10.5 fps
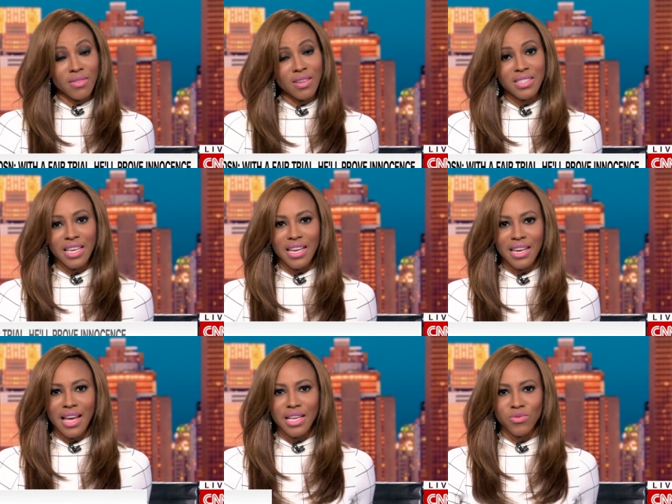Now,
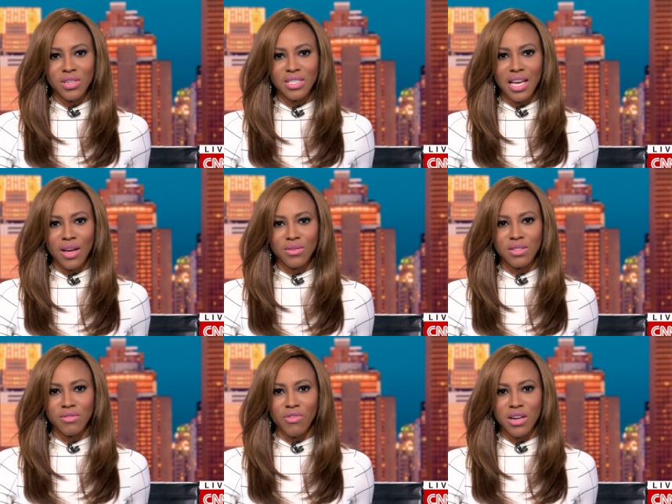CNN has reached
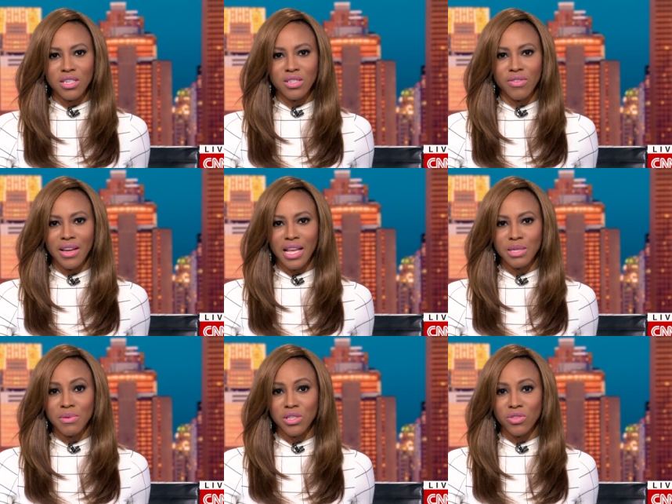out to the French
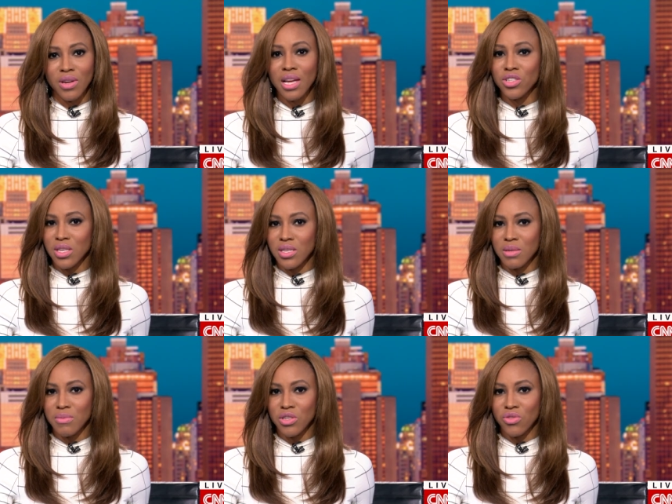Finance Ministry and
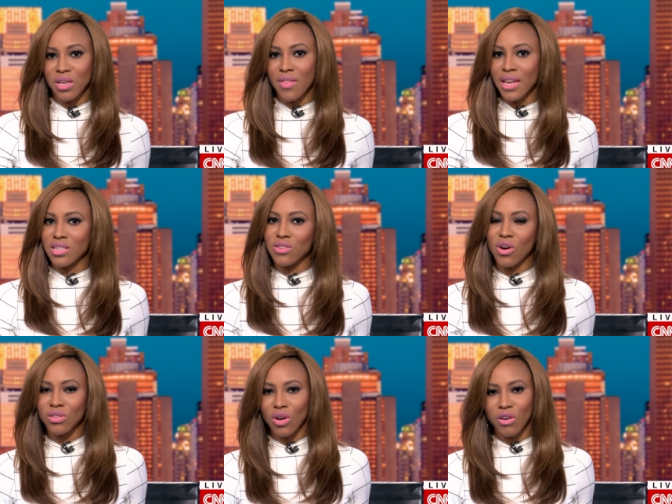Justice Ministry. They did
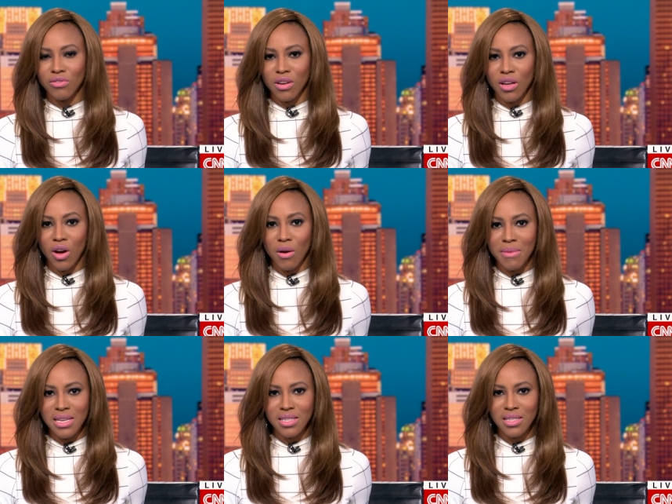not offer
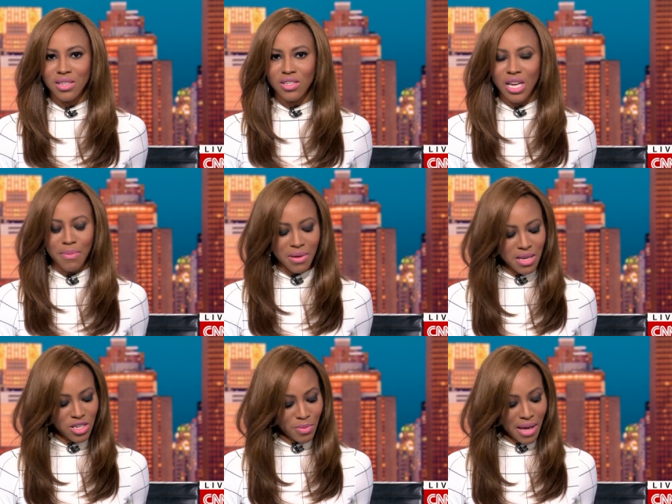comment.
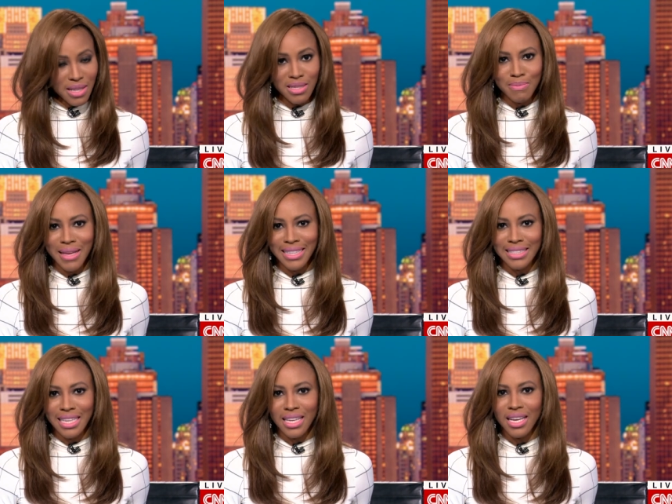Japan, Japan's
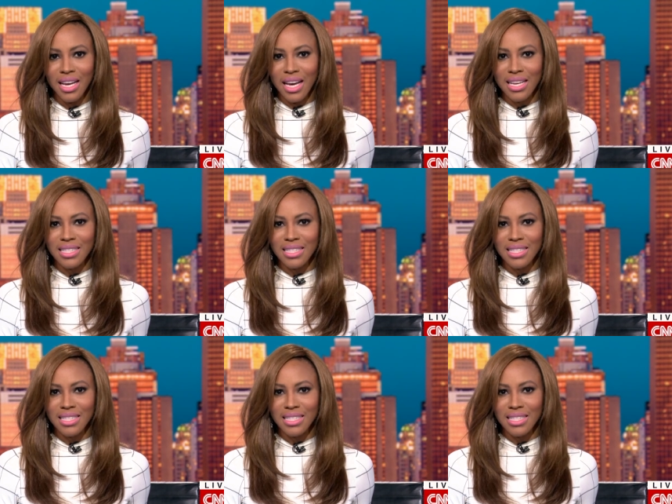Meti uh,